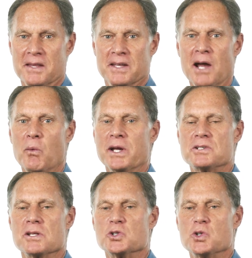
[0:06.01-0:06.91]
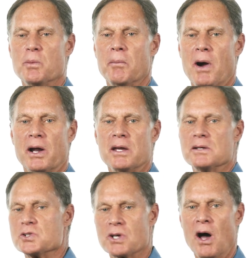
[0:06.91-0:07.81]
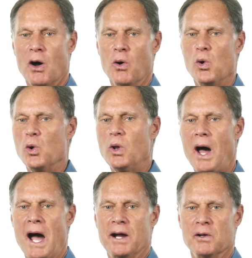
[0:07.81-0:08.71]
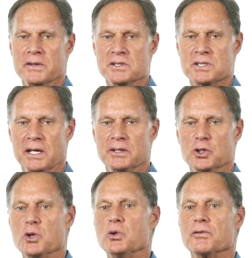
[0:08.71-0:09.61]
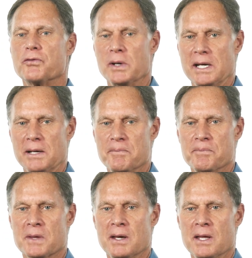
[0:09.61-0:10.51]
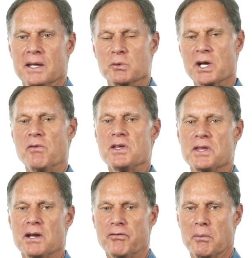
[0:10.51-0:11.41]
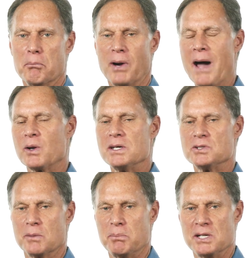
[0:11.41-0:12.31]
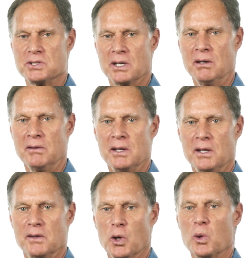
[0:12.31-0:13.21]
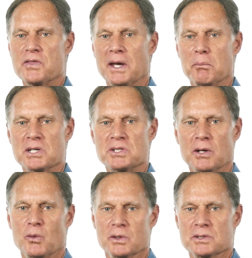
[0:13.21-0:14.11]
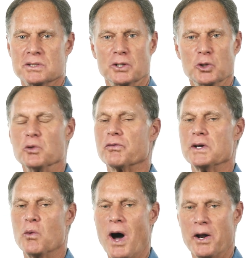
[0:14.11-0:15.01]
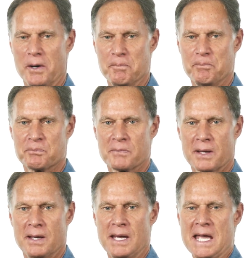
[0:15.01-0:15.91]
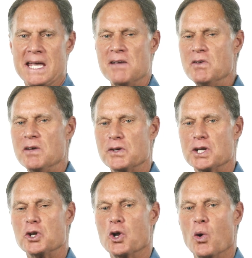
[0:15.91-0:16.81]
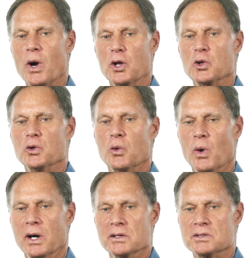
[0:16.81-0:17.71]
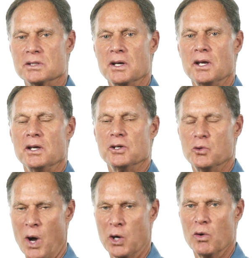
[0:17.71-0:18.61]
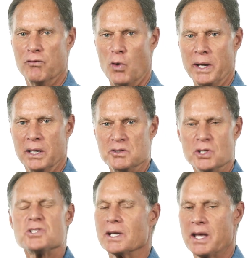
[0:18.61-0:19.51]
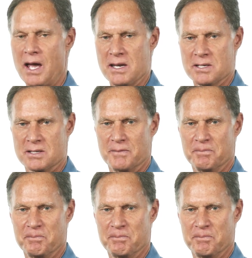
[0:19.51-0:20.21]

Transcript: Then I went to the supermarket and saw a whole aisle that said gluten free. There was everything from brownies to pizza. The only thing missing was gluten free water. Even if you didn't know what gluten was, you'd want to avoid it just in case.